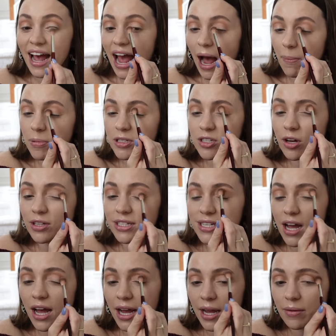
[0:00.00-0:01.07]
Happens all the
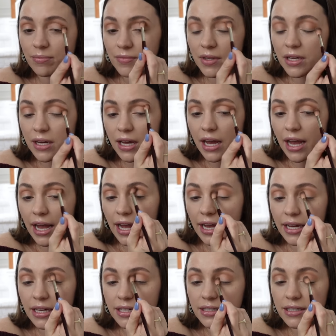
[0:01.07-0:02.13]
time.
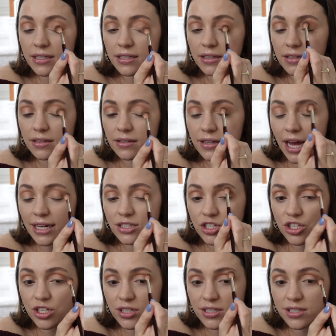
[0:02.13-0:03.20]
And
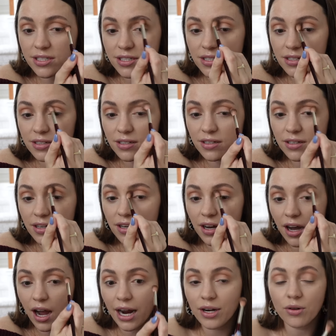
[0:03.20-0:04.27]
that's just,
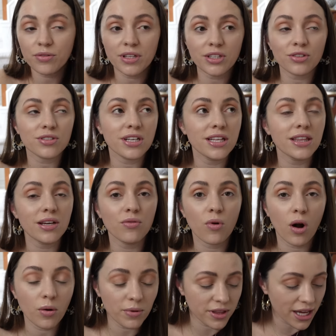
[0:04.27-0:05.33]
I don't think there's anything
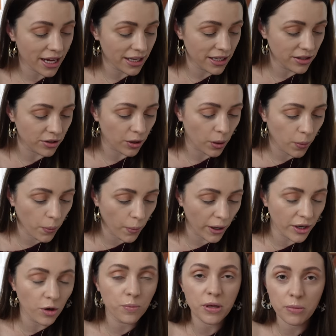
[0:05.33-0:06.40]
wrong with that either. I
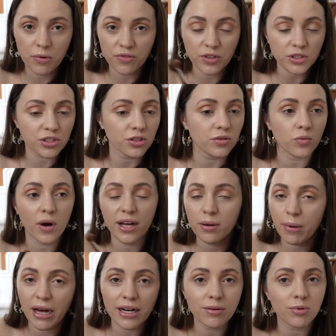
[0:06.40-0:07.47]
know people feel a certain way
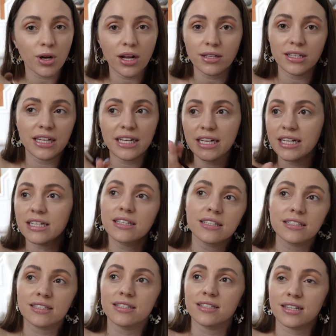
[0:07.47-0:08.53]
about it. We're not getting into
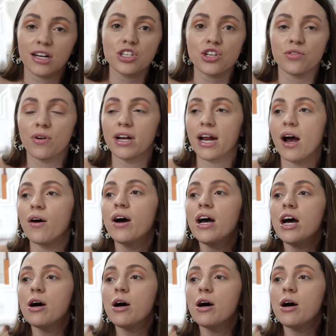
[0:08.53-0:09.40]
this discussion right now.